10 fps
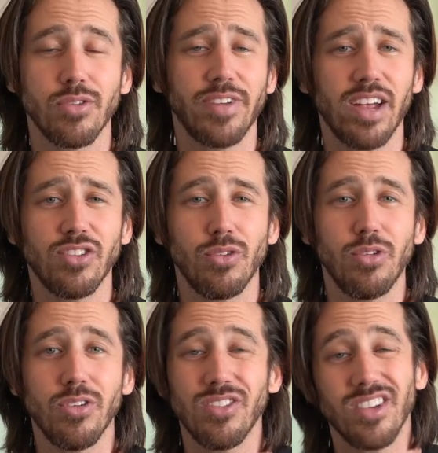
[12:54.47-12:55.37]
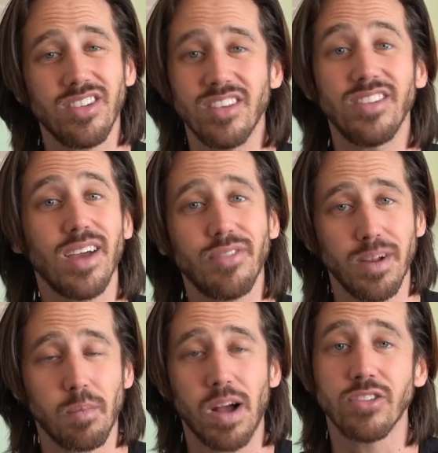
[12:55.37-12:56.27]
or fast scooters is a
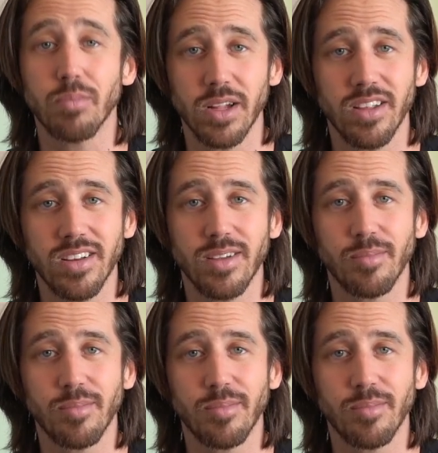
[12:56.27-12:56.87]
definite possibility.